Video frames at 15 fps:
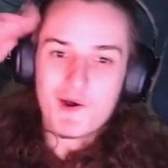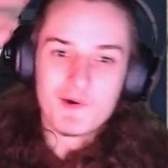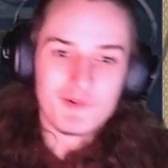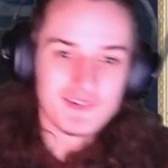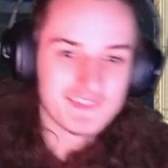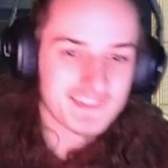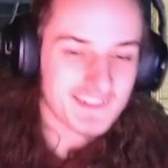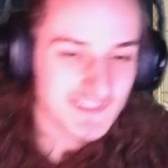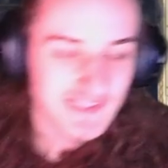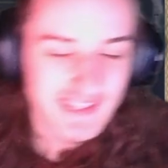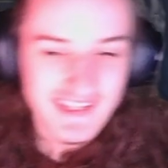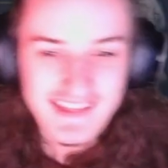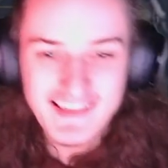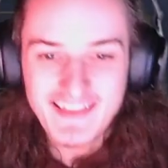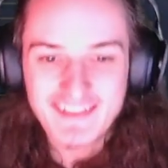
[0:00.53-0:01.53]
What's good,
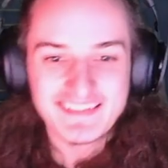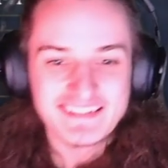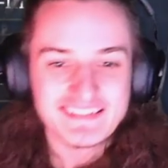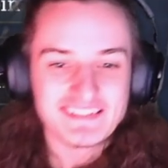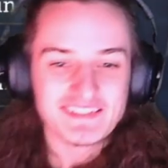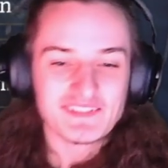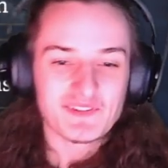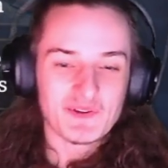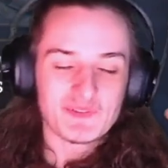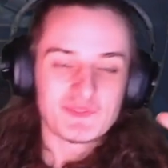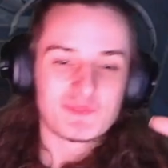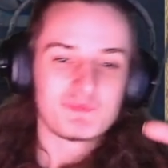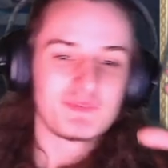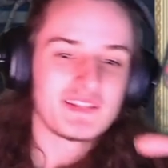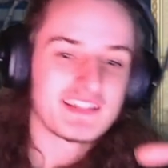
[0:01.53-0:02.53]
yeah? This is going
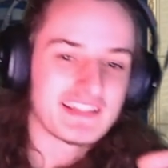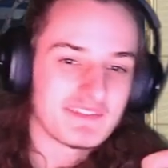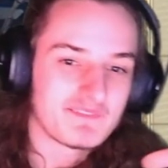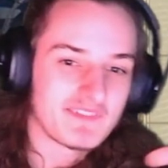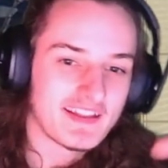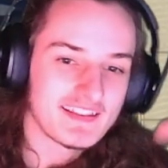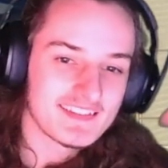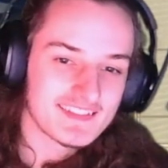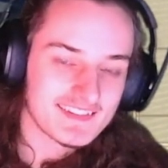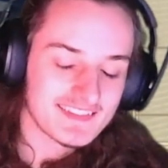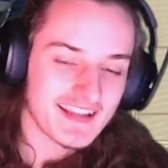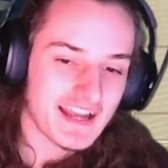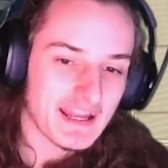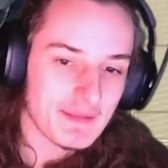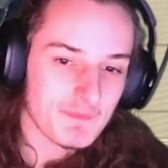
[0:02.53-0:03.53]
to be an event
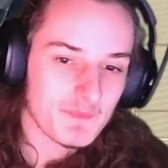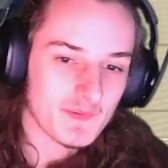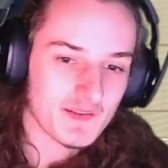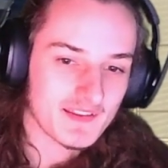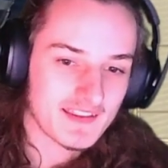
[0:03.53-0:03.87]
type